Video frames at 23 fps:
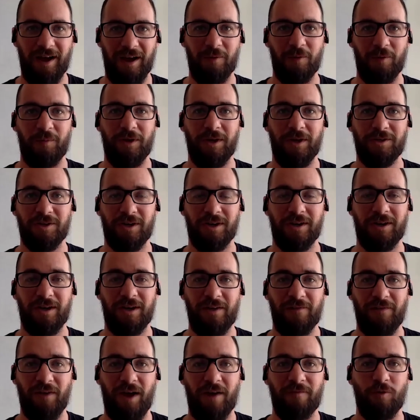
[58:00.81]
I'm a beer drinker.
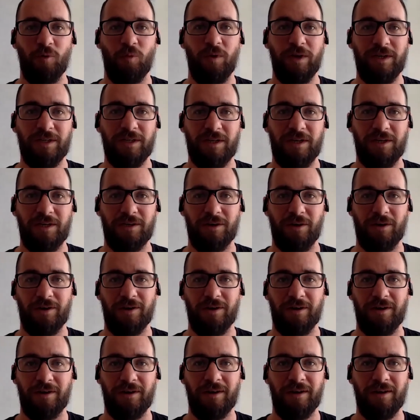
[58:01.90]
If I have a whiskey
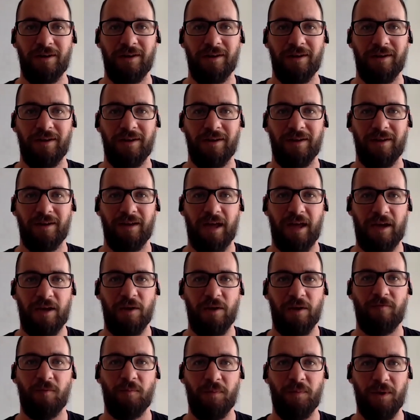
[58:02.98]
token and you
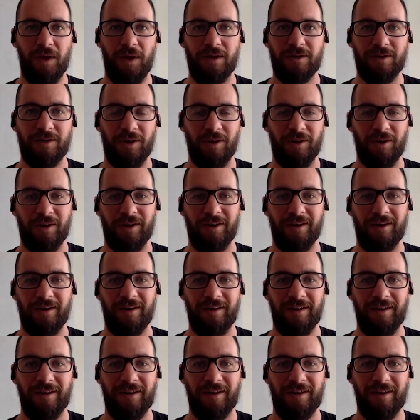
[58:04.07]
have a beer token,
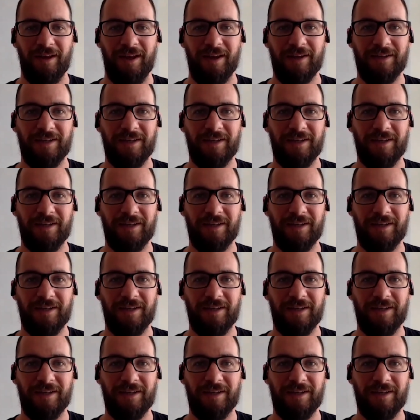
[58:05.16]
it